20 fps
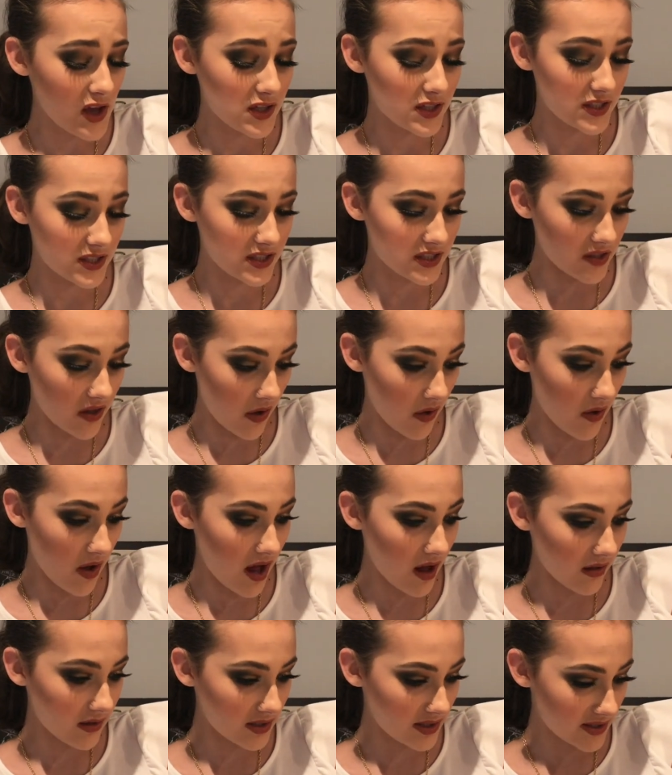So
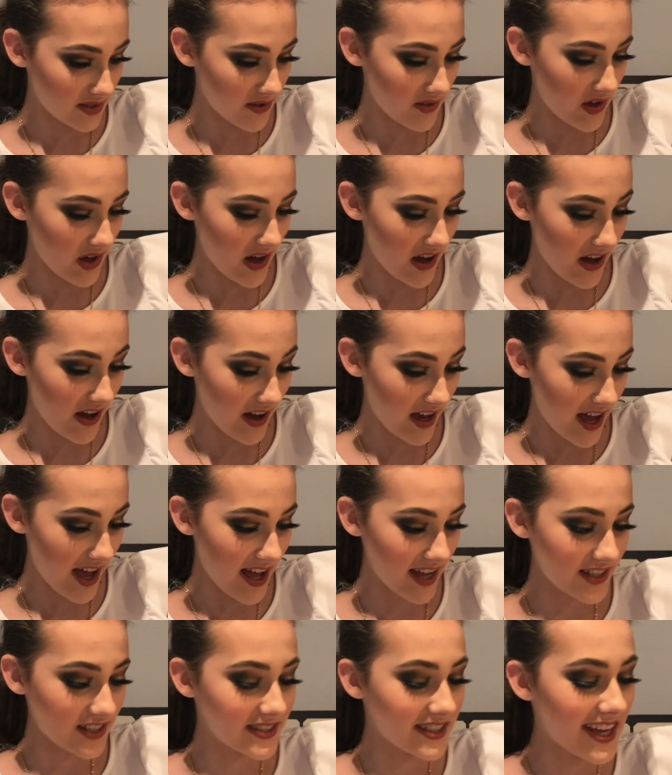also, oh
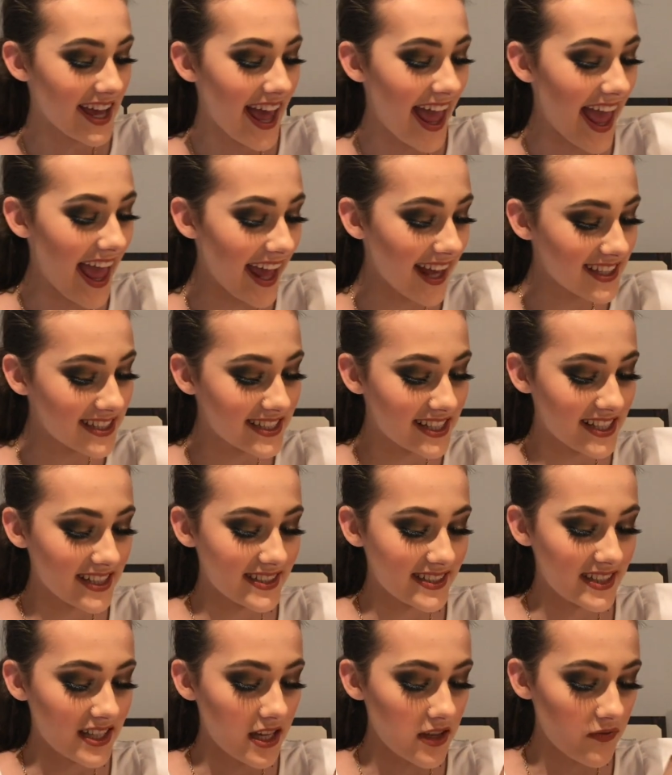gosh,
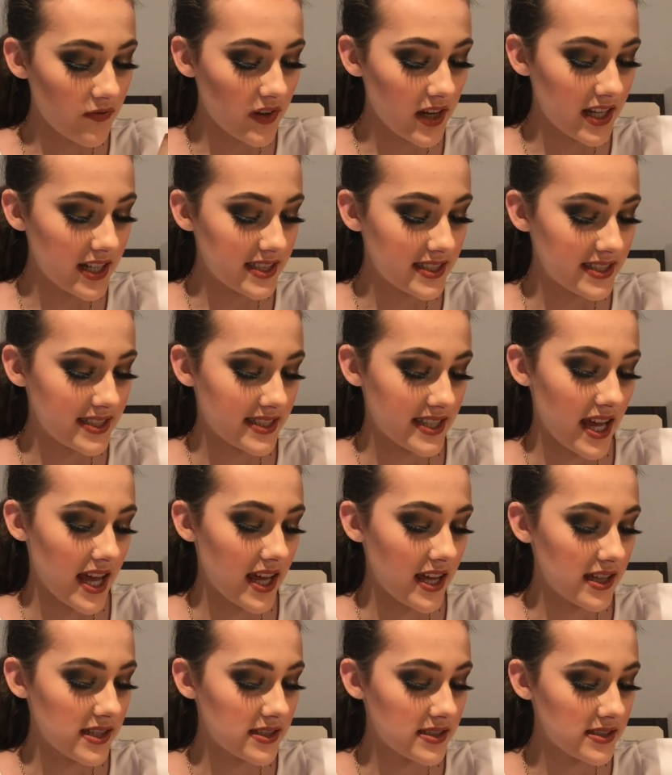exclusive
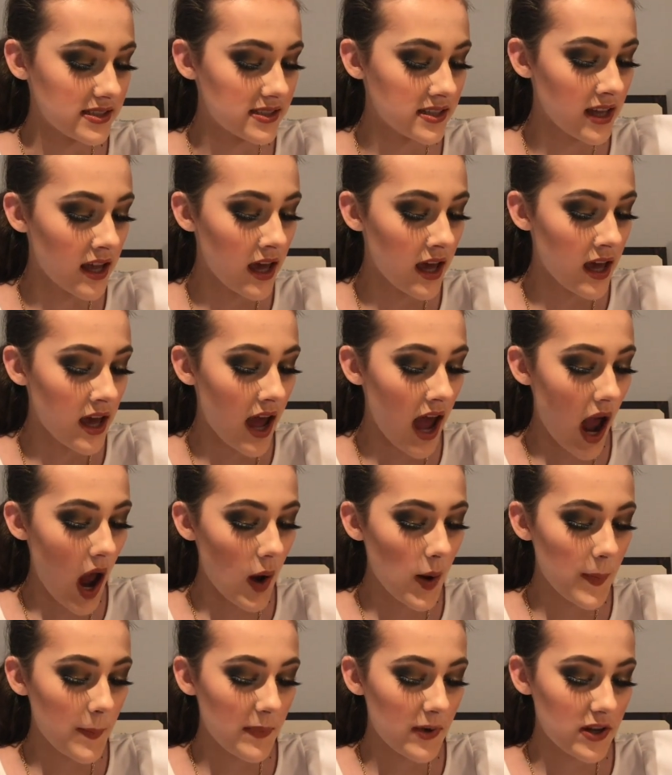licensed
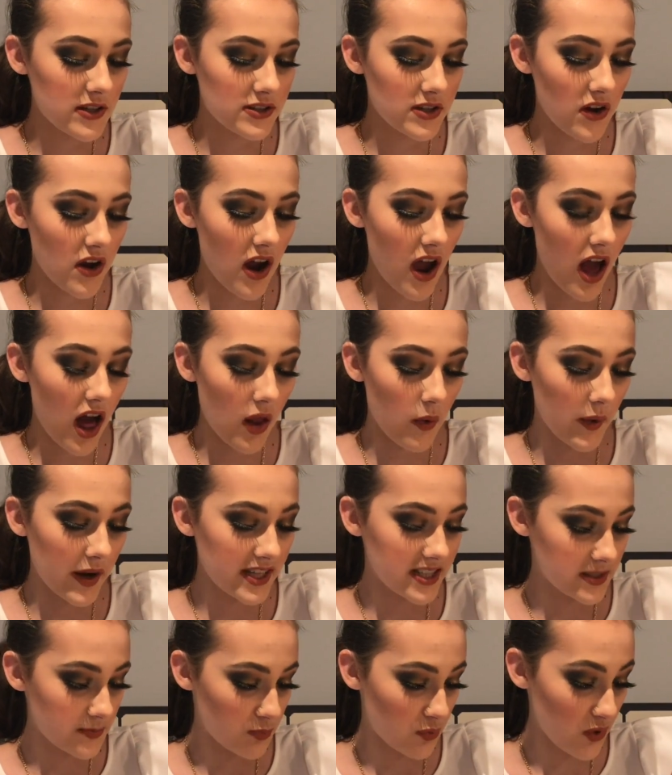Harry Potter
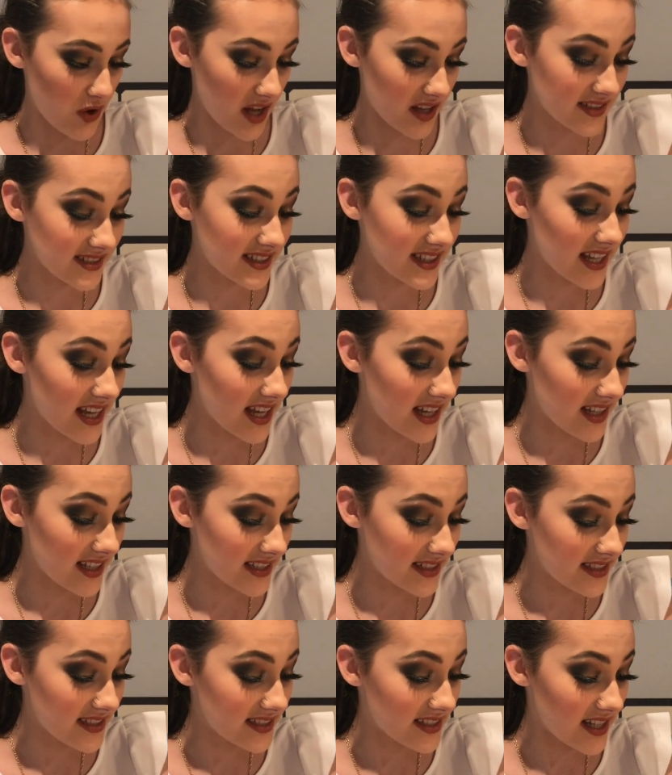always print
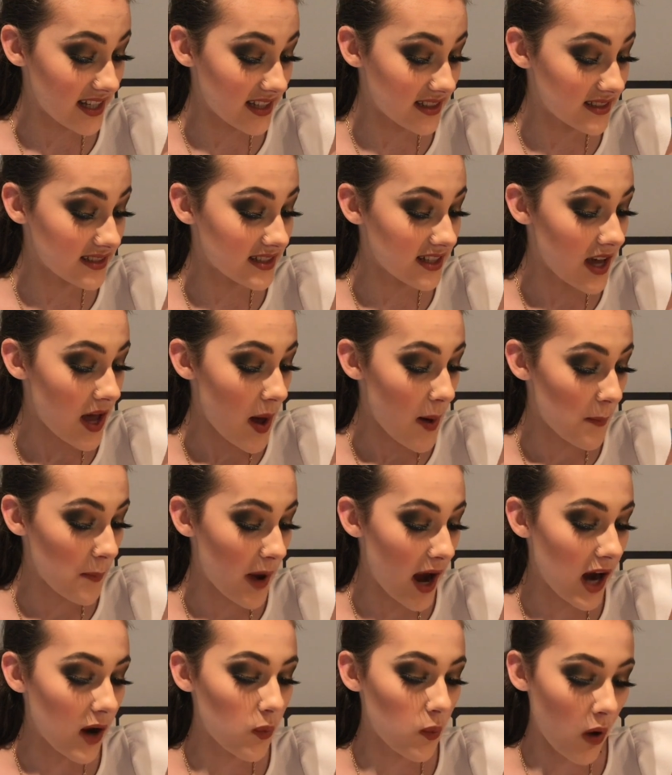licensed
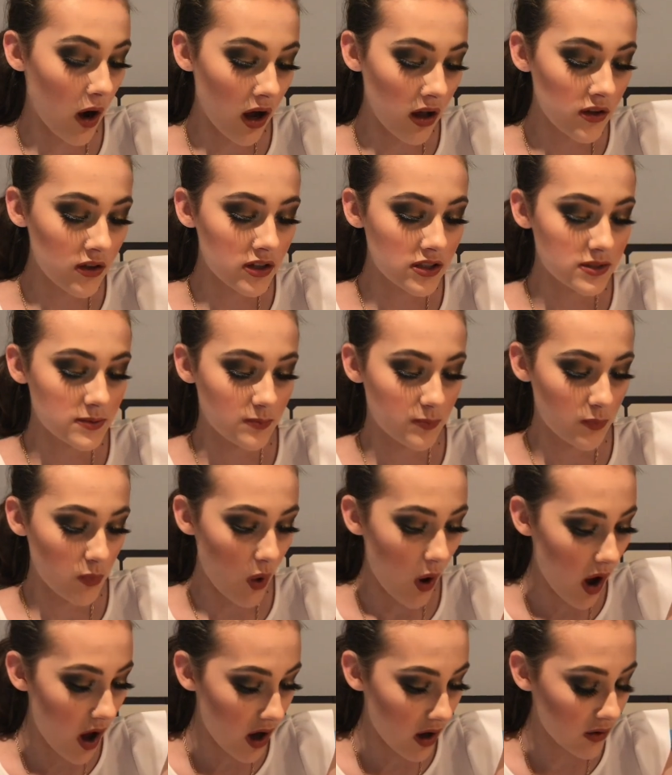by Warner's
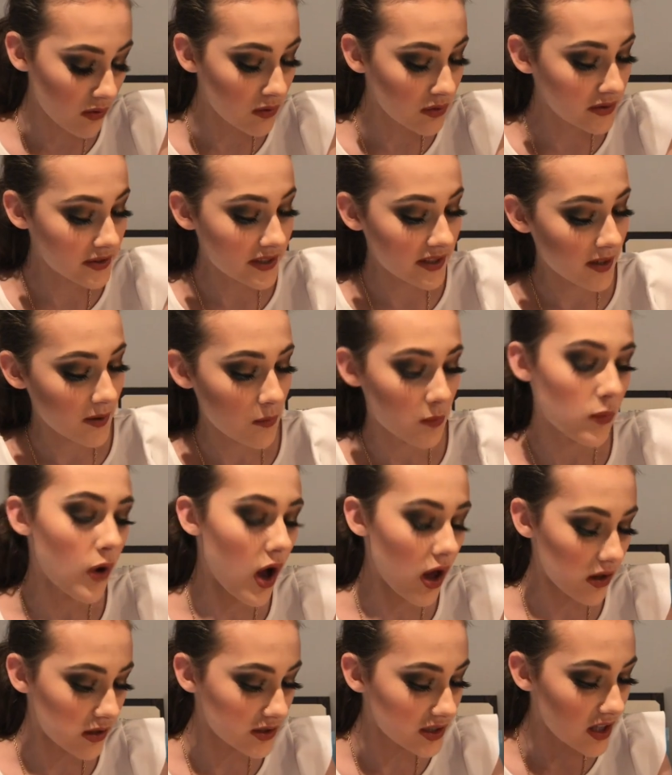
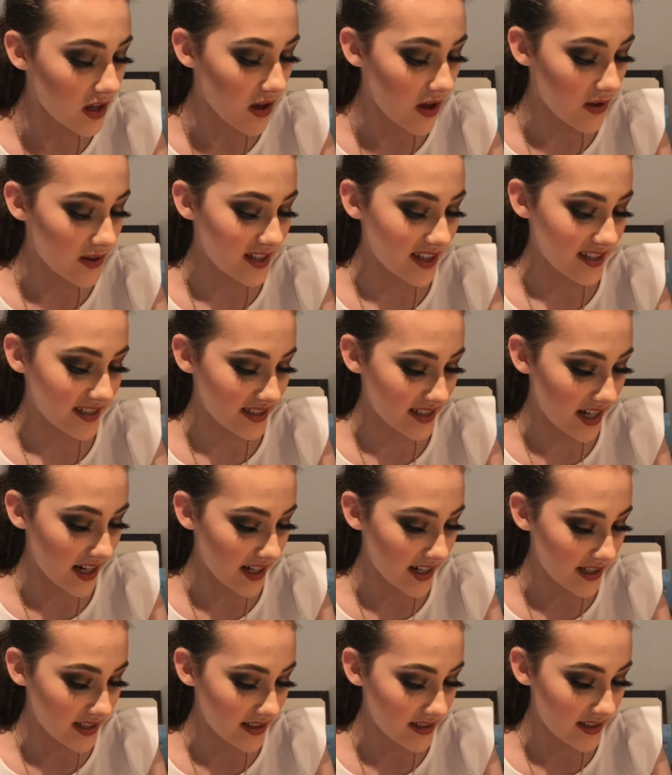Brothers,
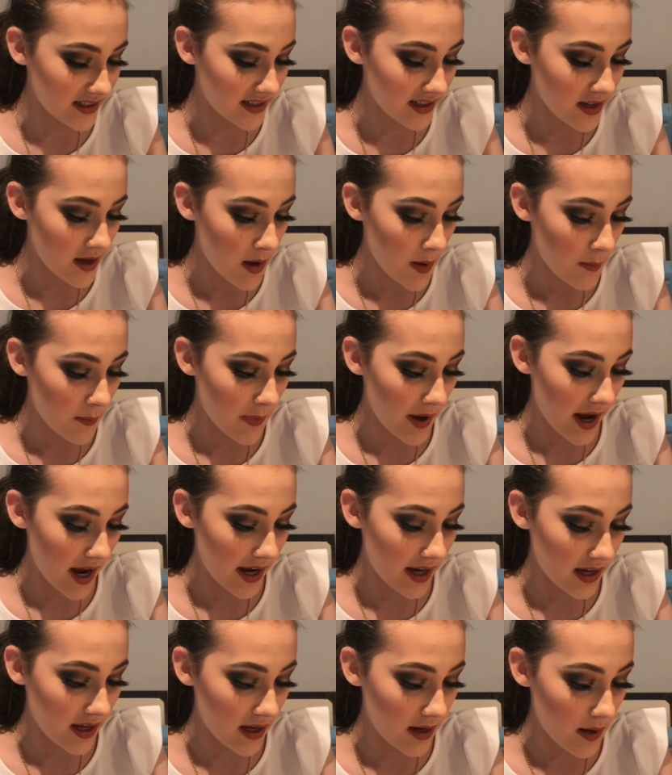designed
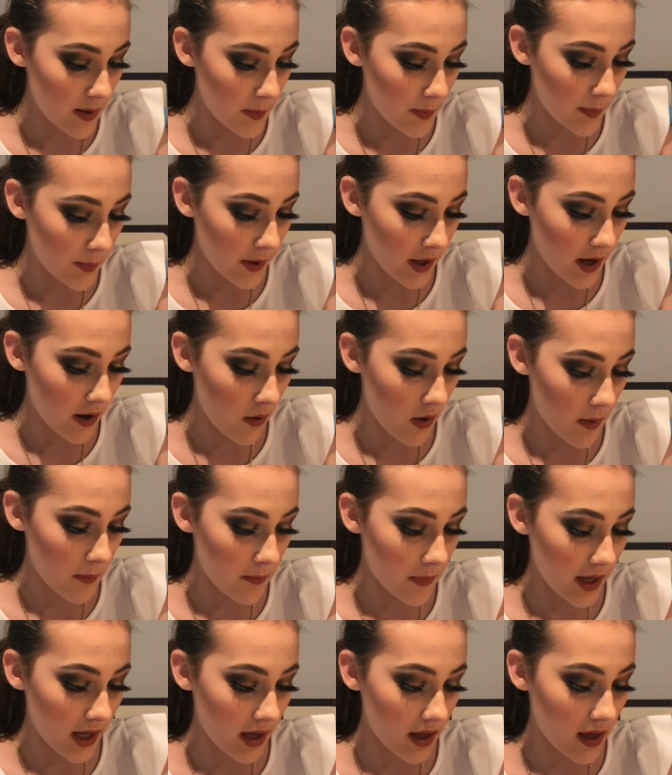by
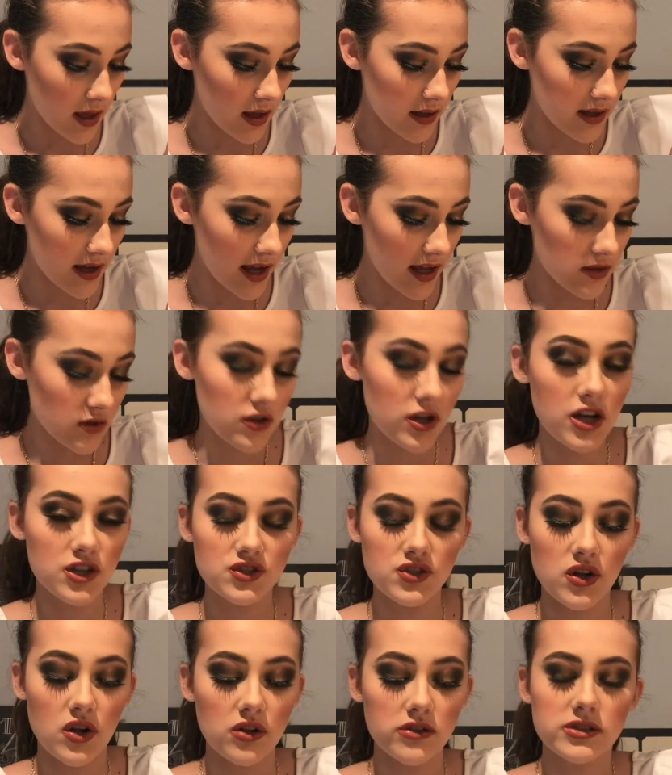Pyramid
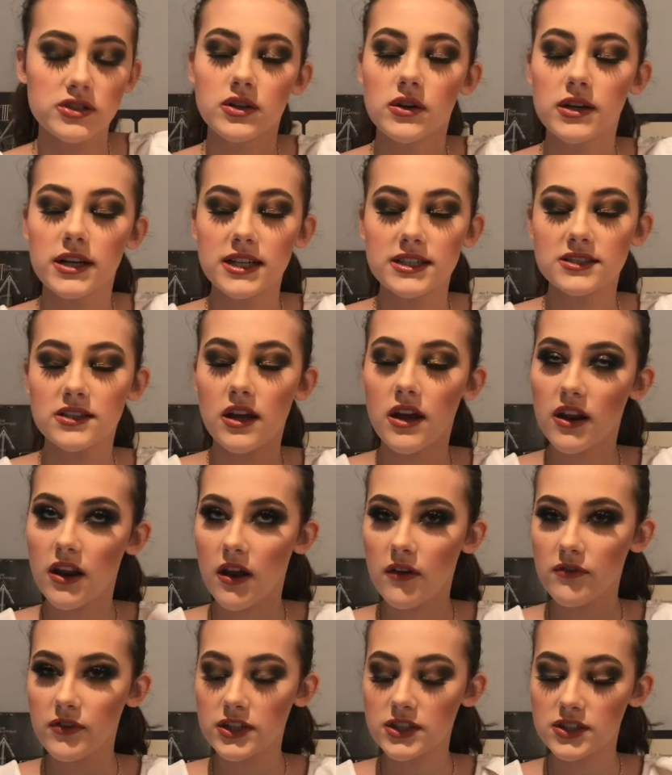International. So it's
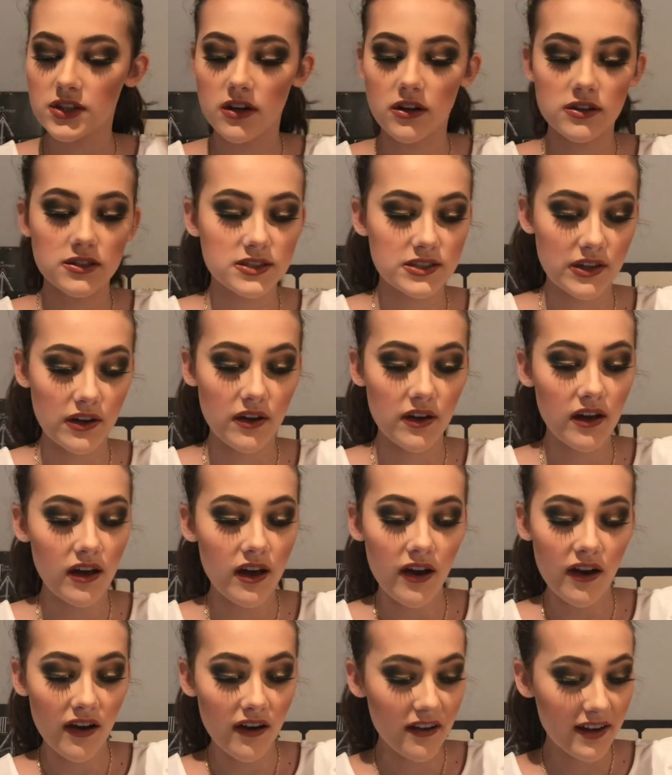unofficial. So
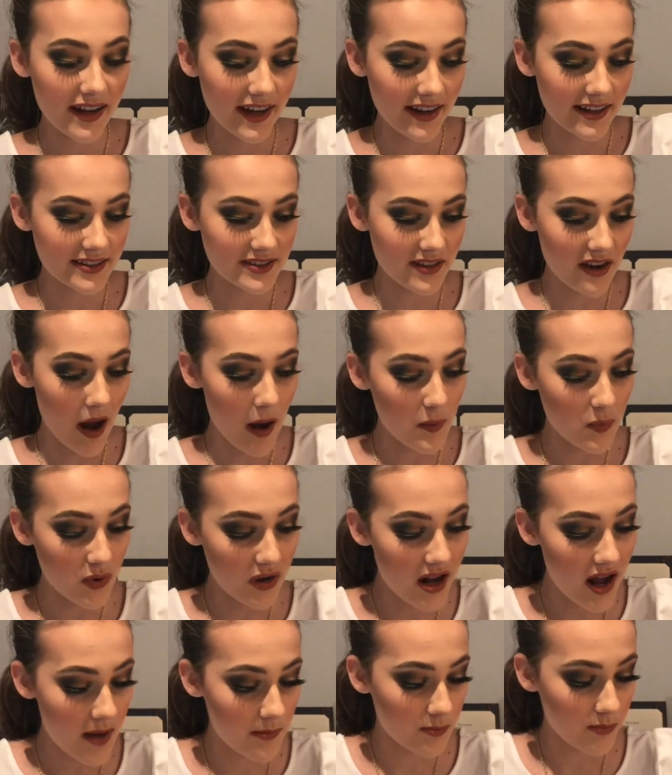okay, so I'm
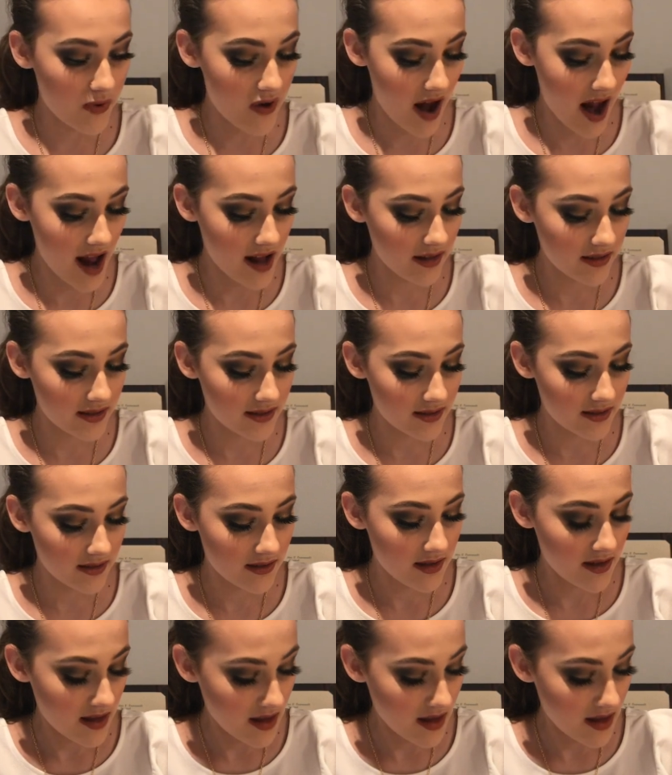really impressed.